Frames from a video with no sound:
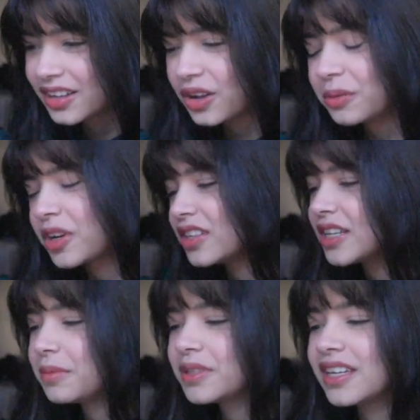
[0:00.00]
Oh my god,
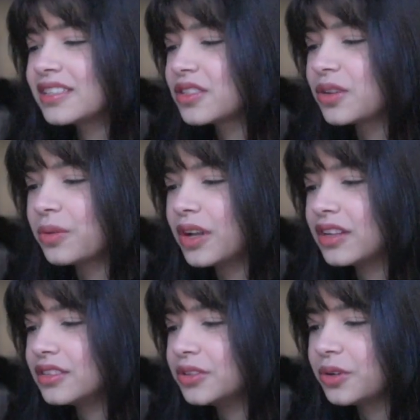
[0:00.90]
Taemin does so
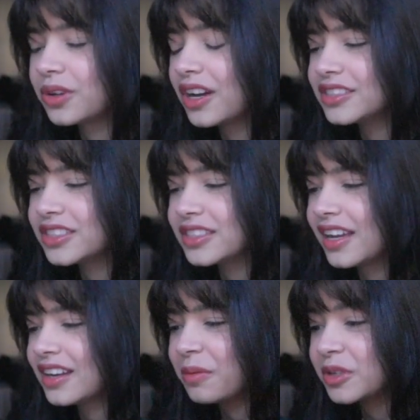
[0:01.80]
well. You don't
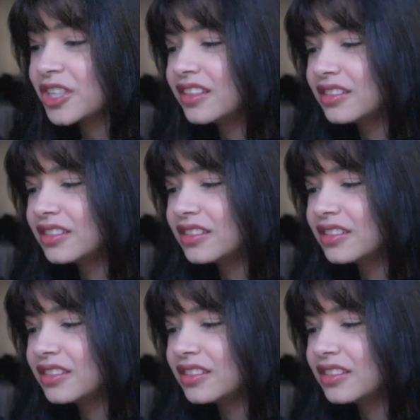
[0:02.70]
understand how much